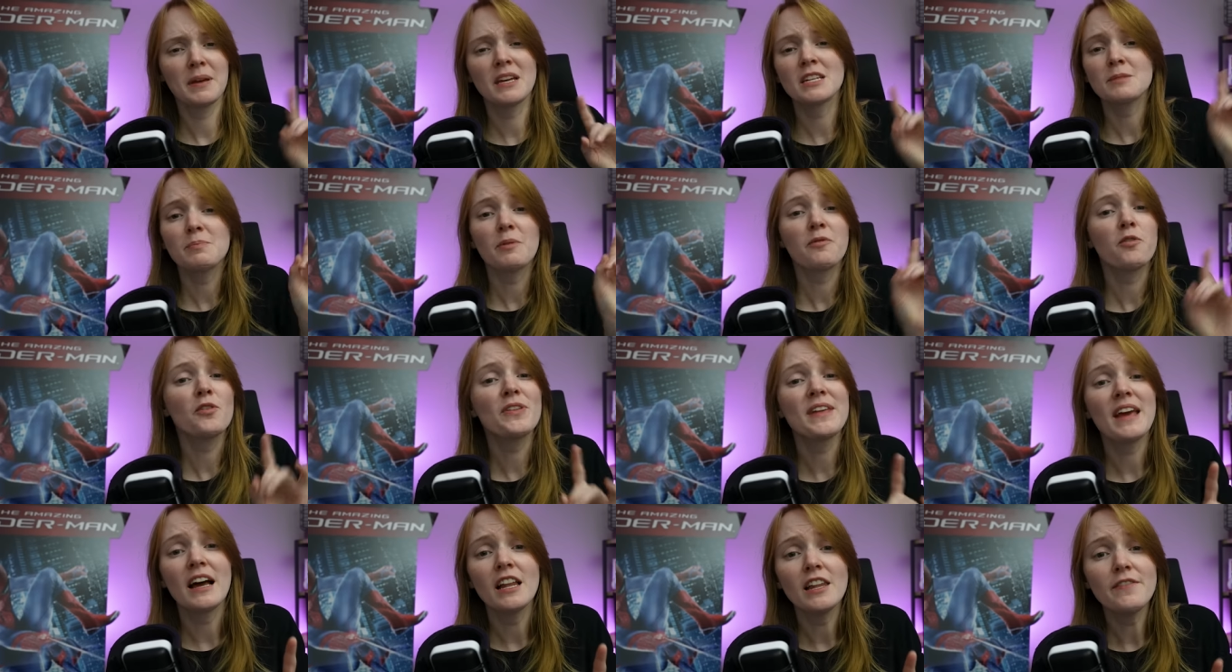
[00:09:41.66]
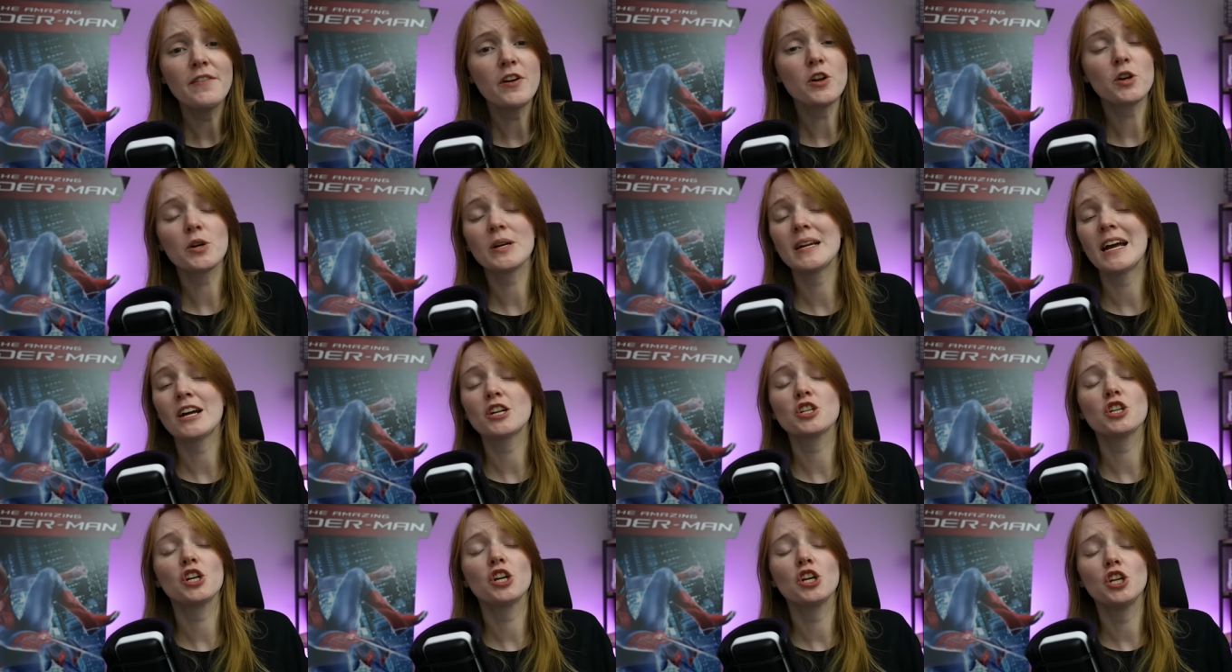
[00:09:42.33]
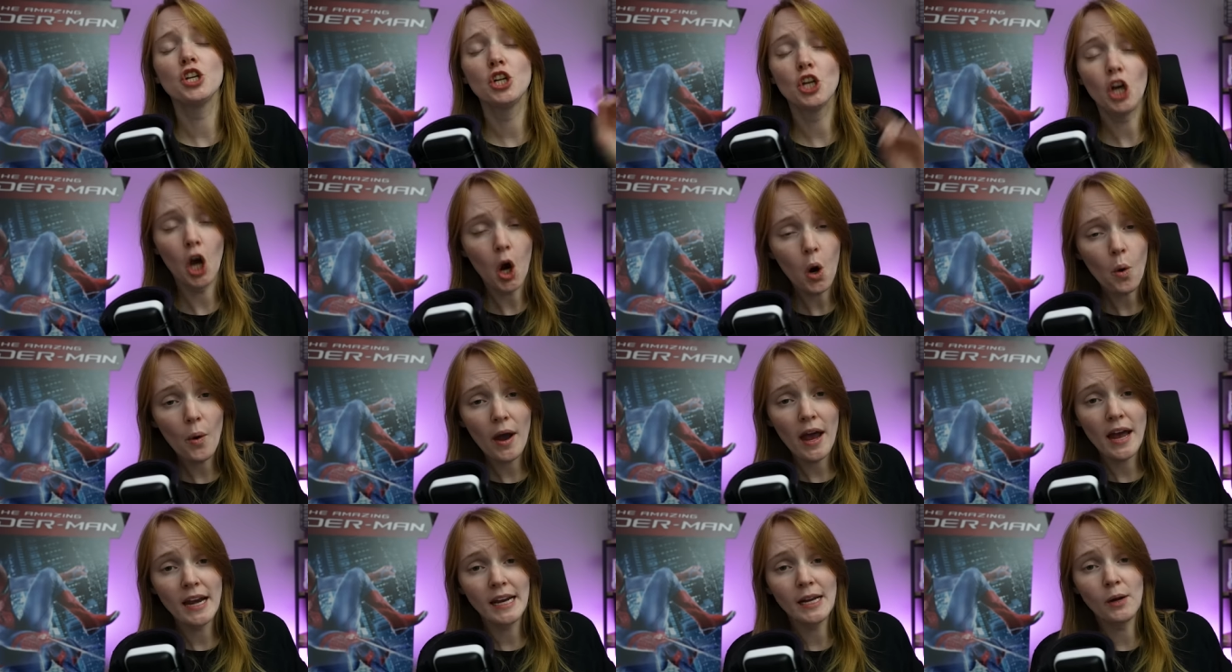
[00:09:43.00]
because before the elevator can actually
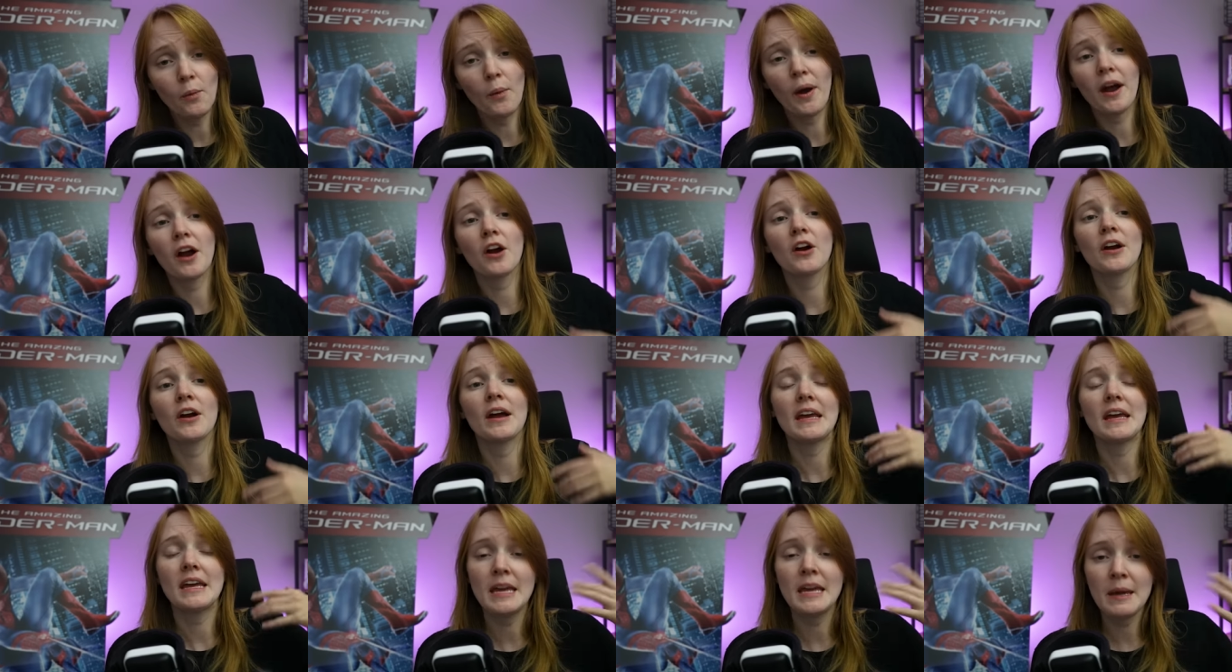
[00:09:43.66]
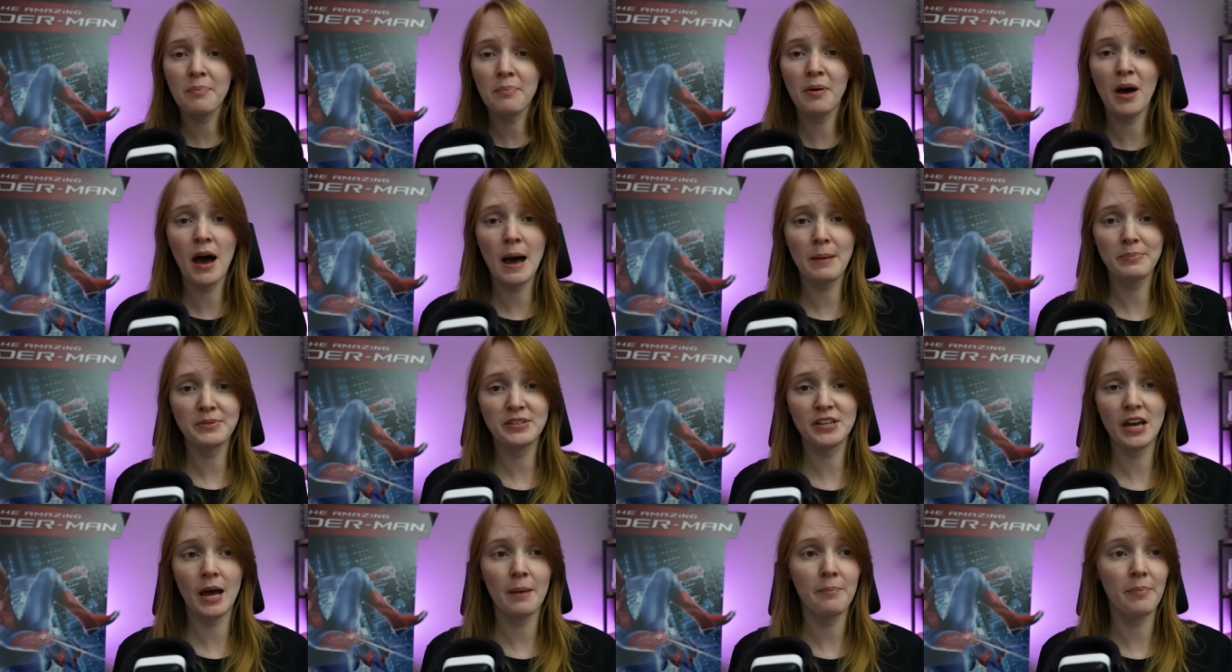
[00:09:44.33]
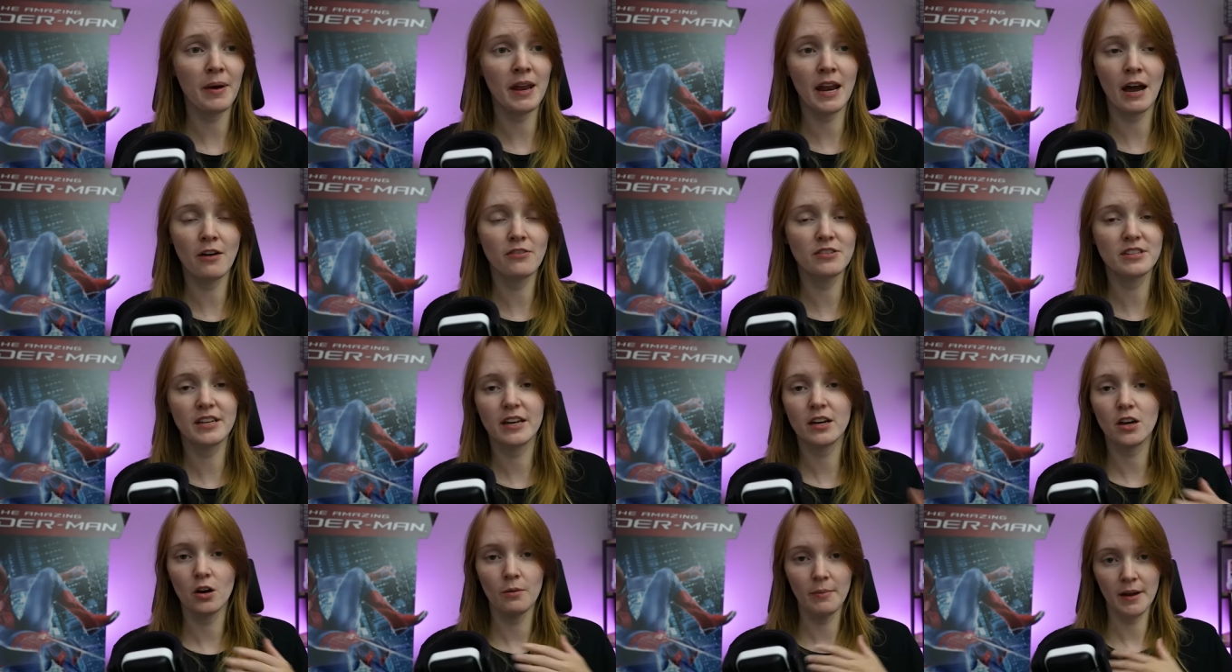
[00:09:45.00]
go anywhere, he pops up and I was
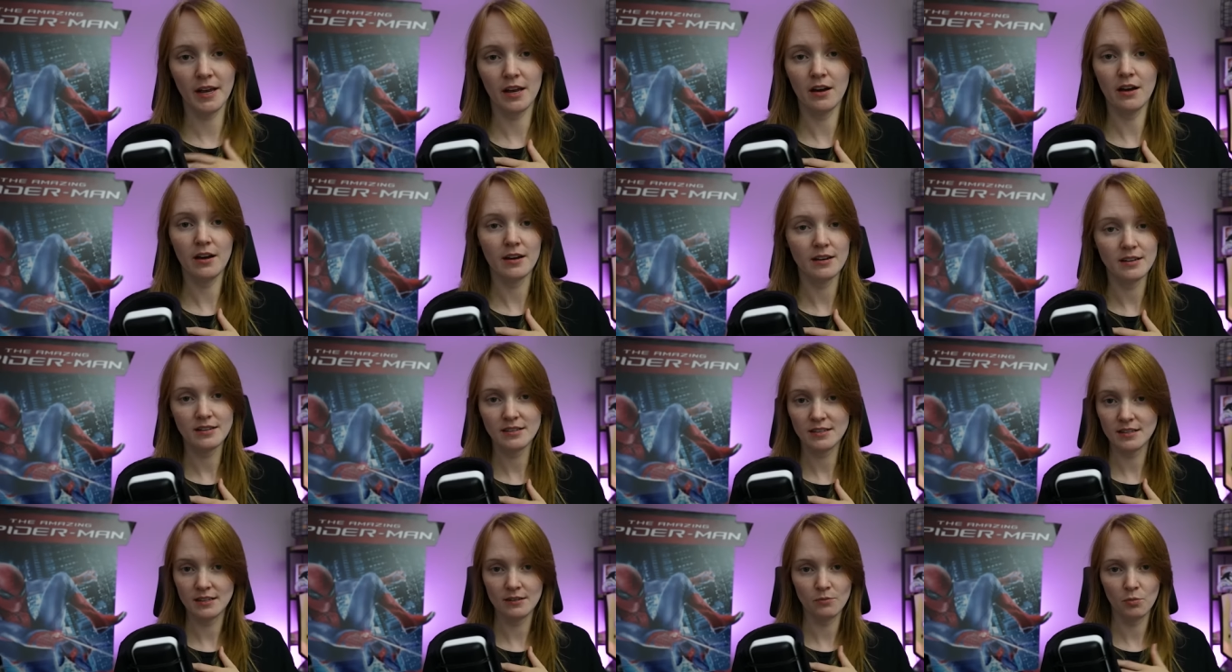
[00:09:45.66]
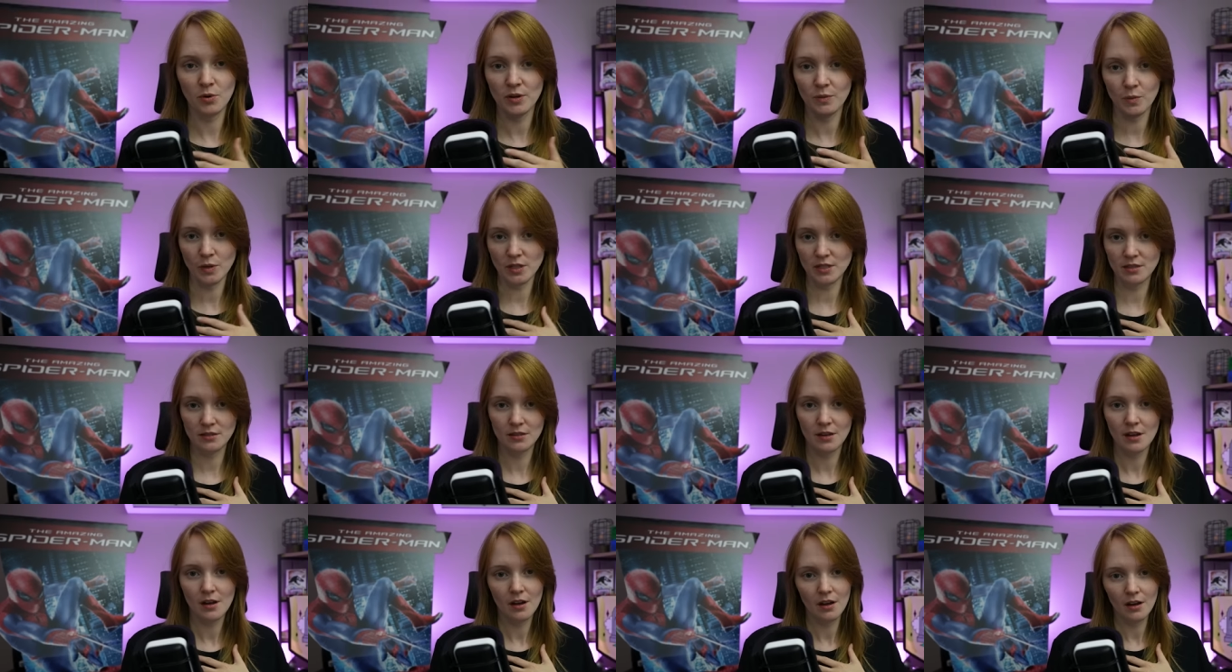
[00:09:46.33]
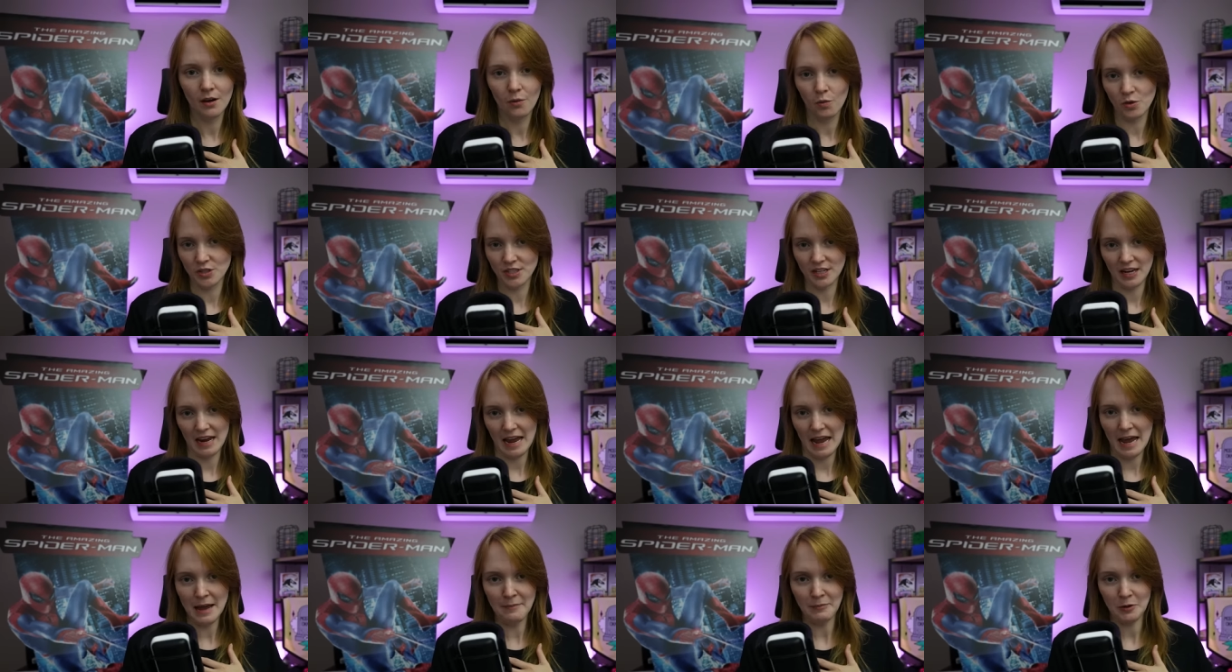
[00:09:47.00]
like, "Oh my god, is he what, what's what's going
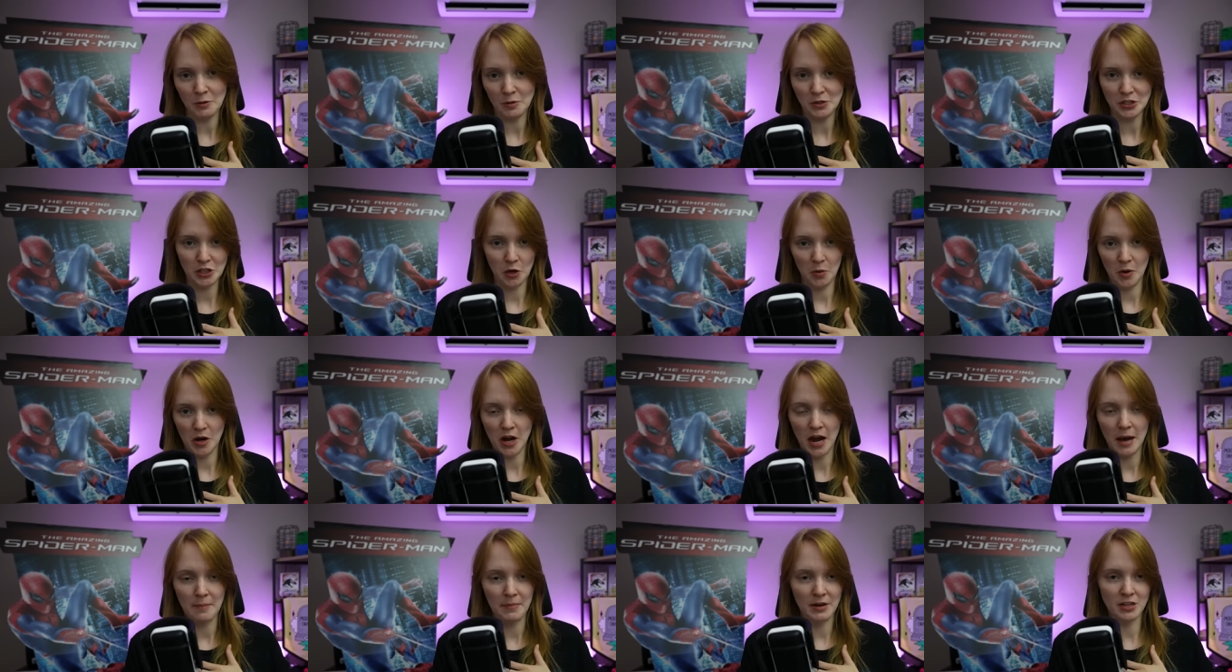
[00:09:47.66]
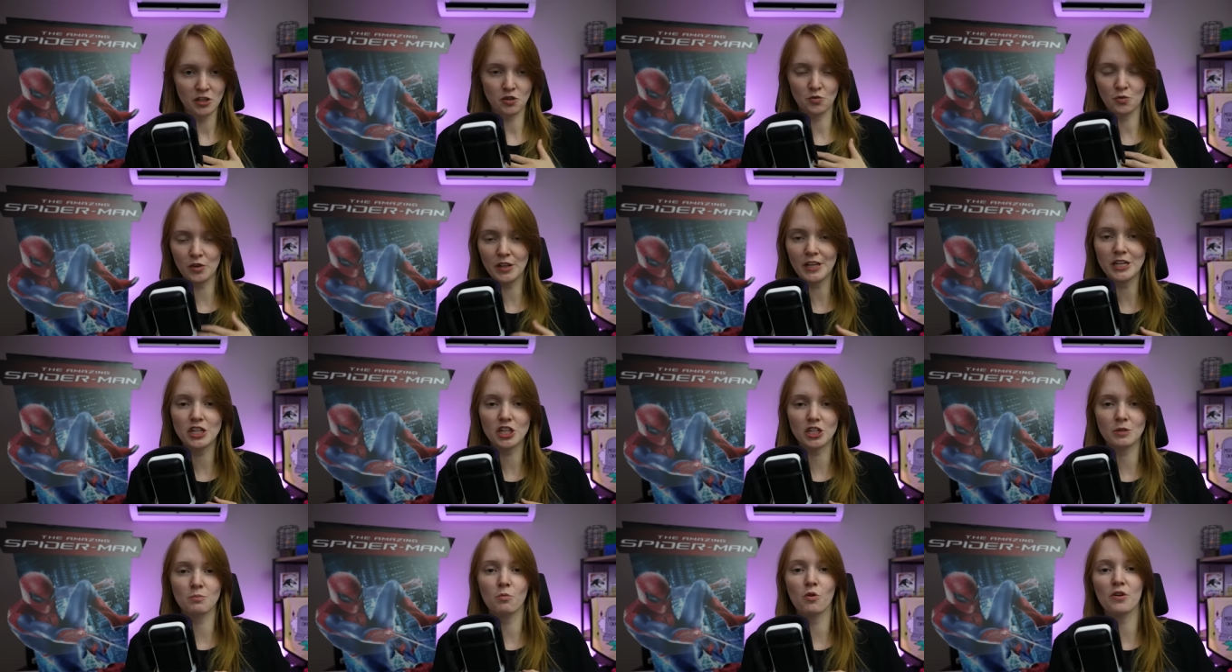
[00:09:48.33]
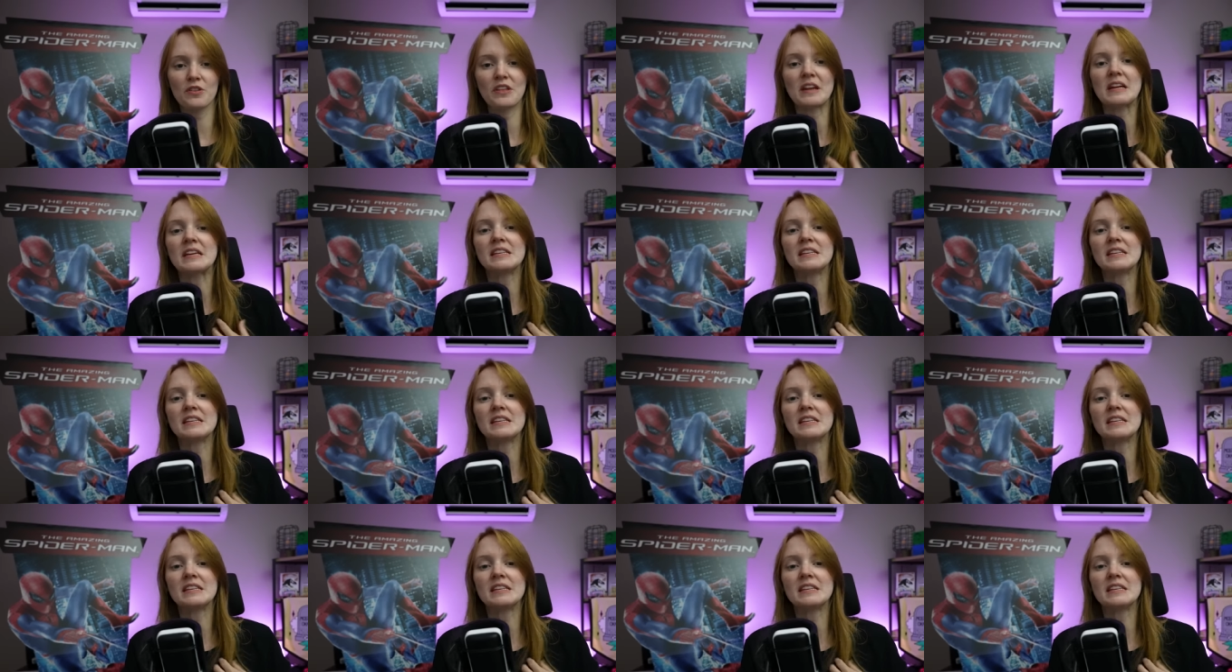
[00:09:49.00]
to happen? What's going on?" But it's really just more that